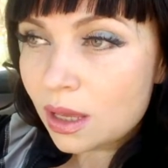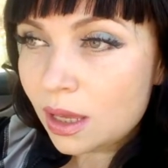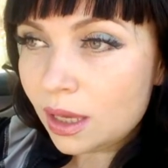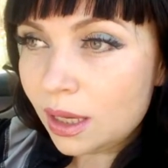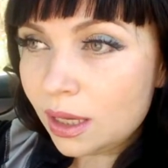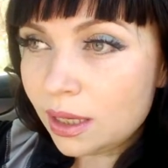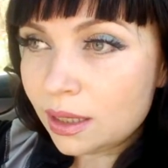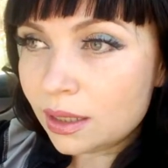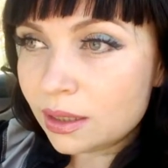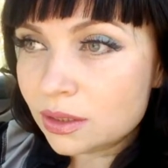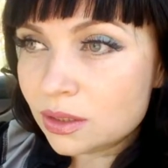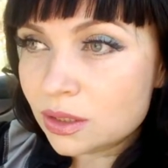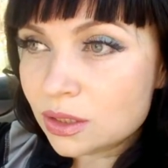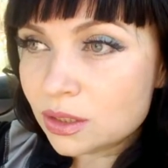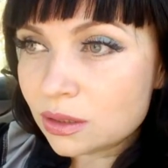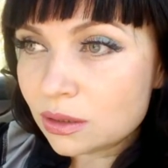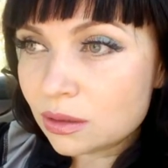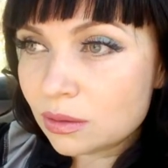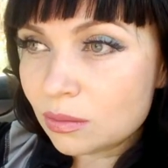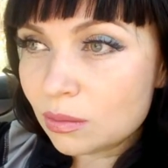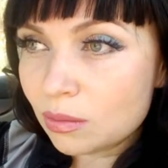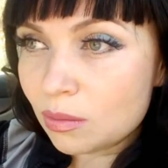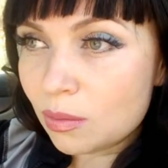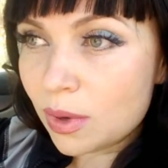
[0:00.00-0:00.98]
And
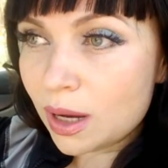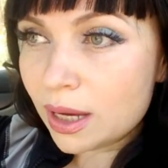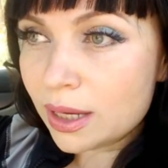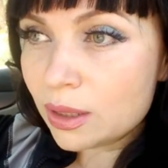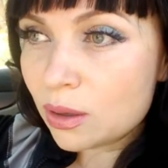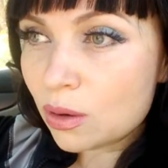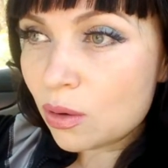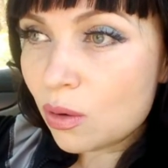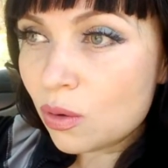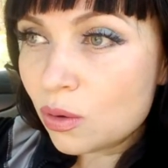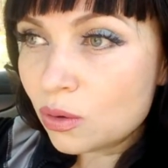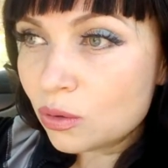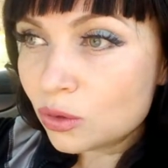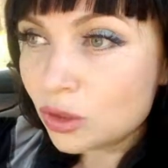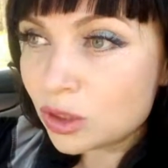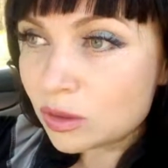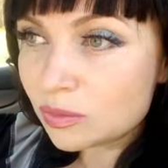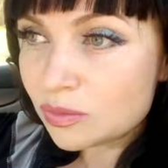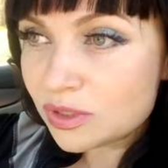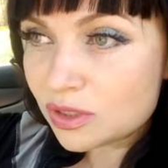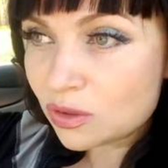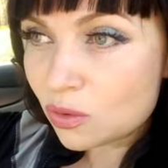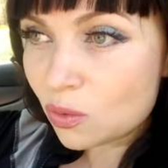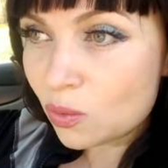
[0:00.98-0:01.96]
my own
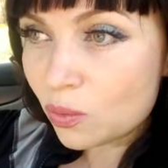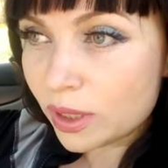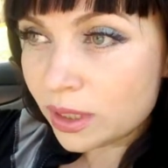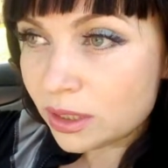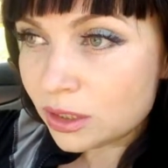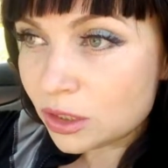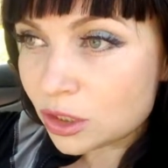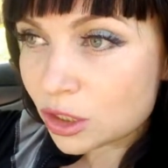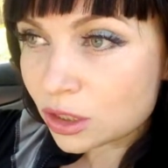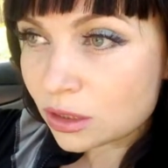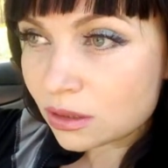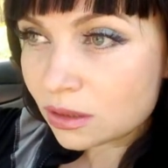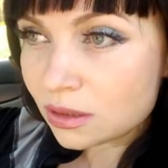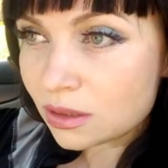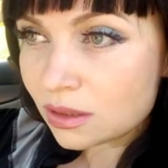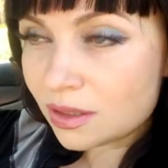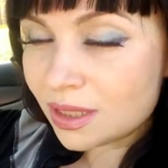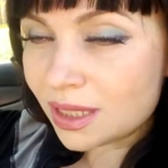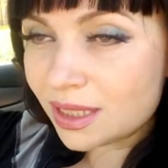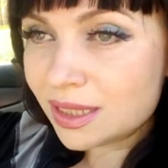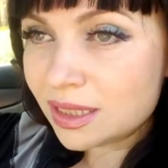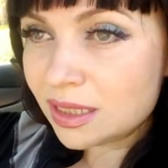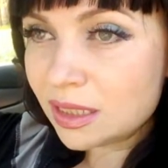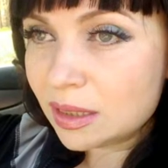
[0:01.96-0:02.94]
observation
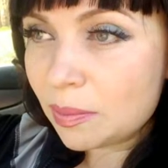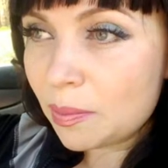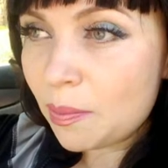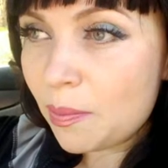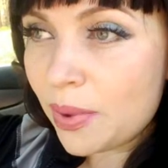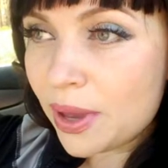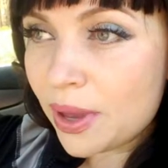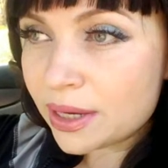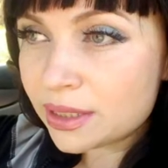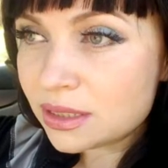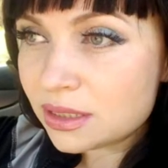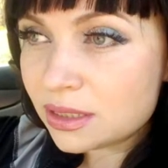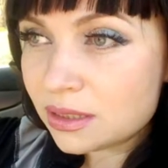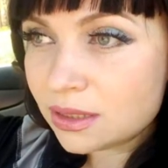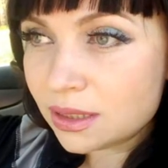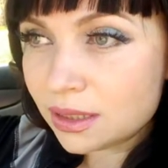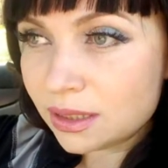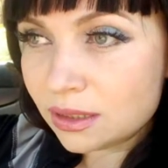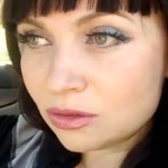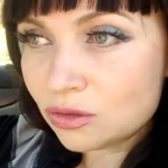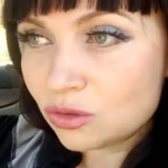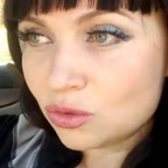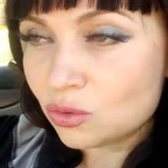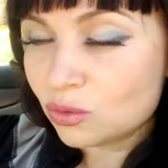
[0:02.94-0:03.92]
that the best
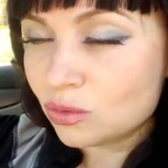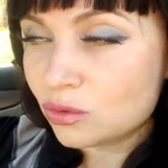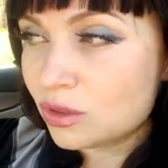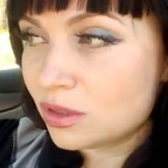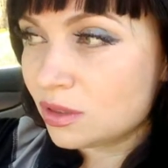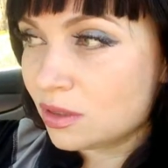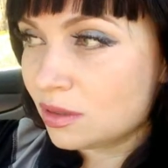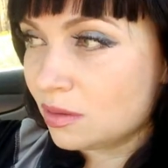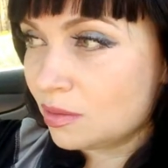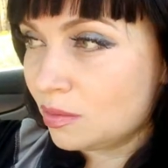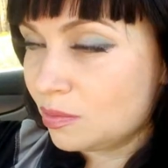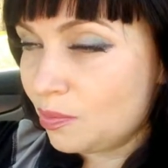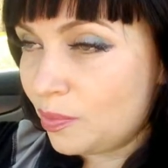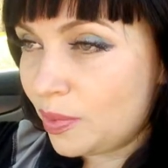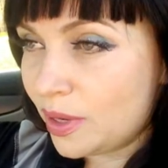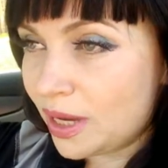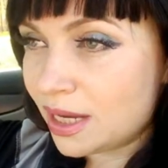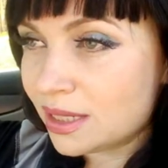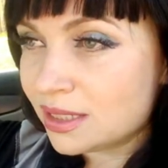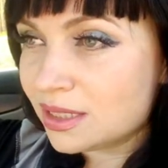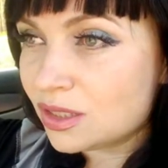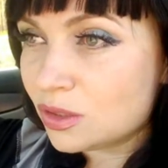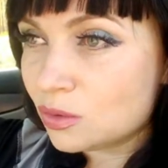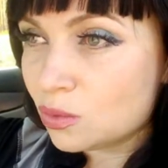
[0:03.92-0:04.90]
thing to
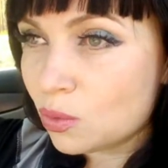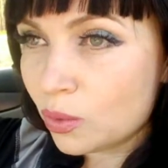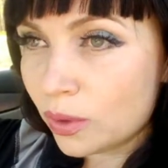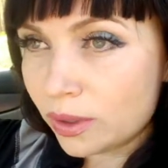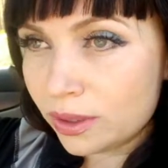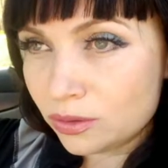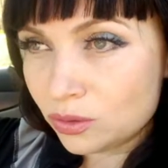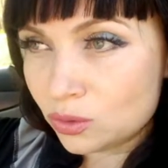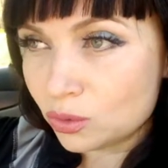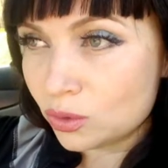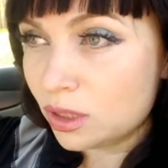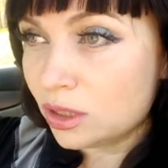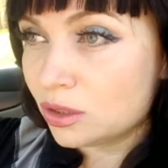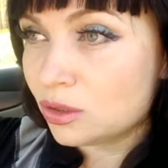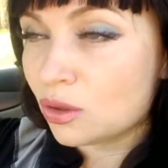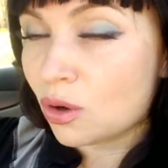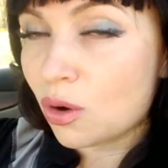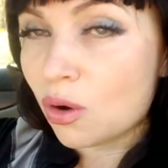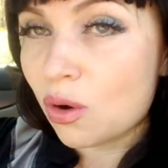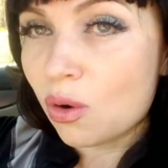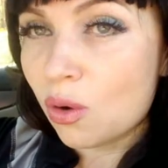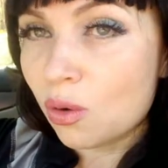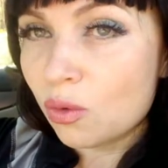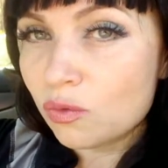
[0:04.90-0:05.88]
best way to get
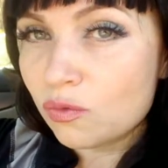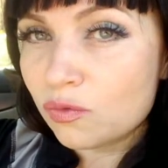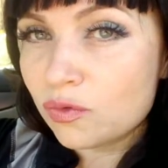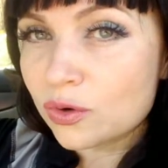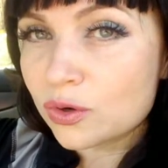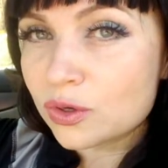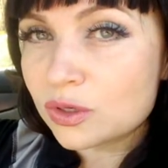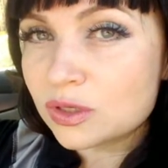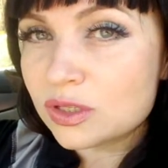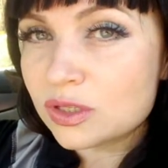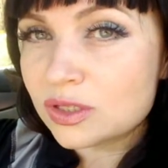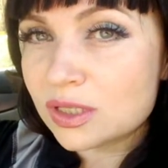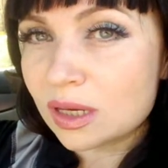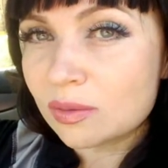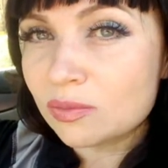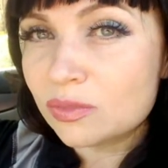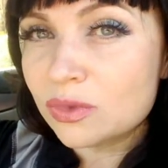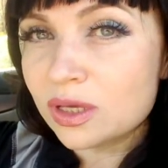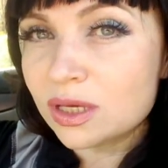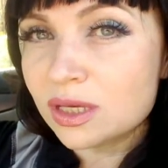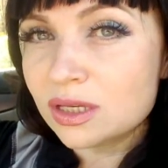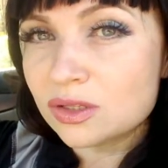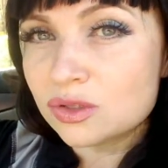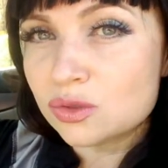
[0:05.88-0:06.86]
over
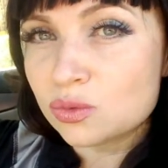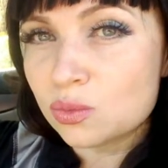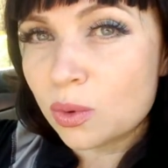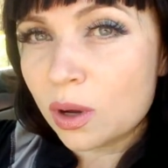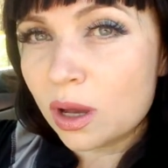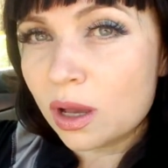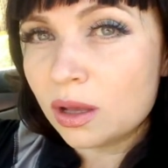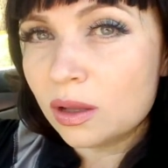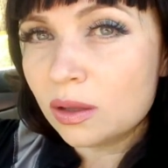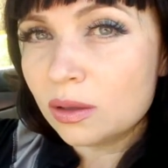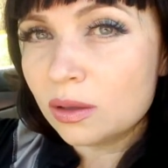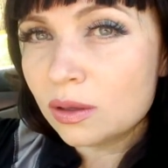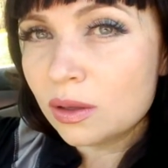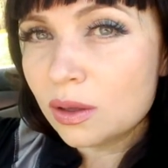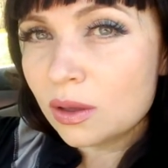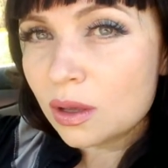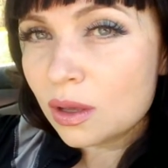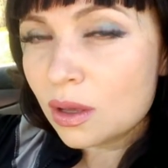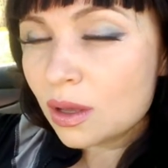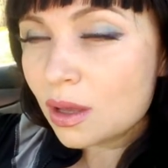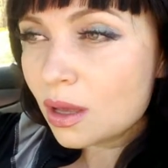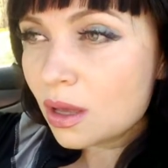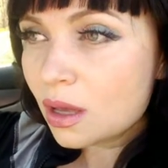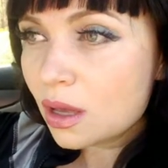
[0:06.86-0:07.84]
something as well
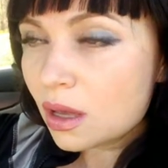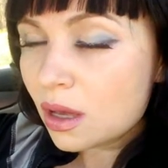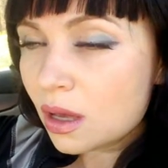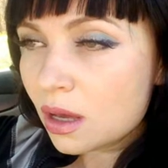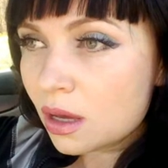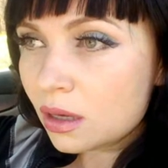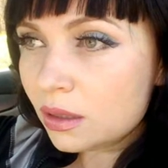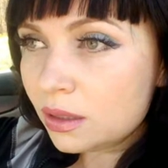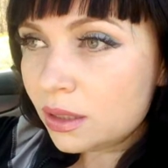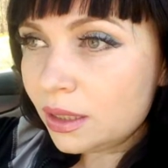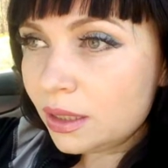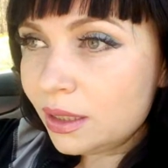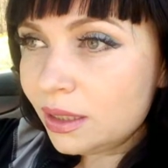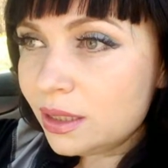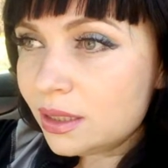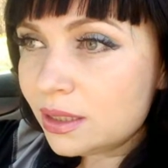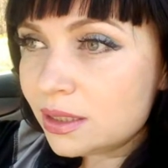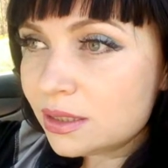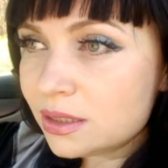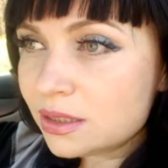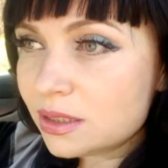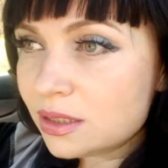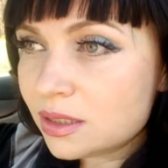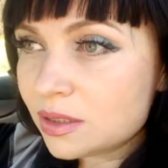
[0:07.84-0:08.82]

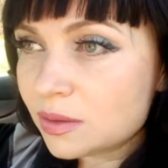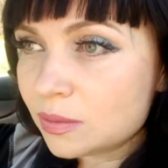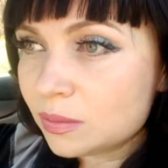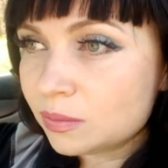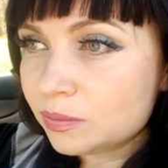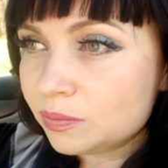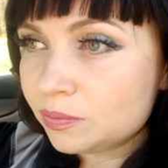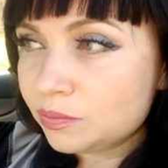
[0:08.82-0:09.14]
is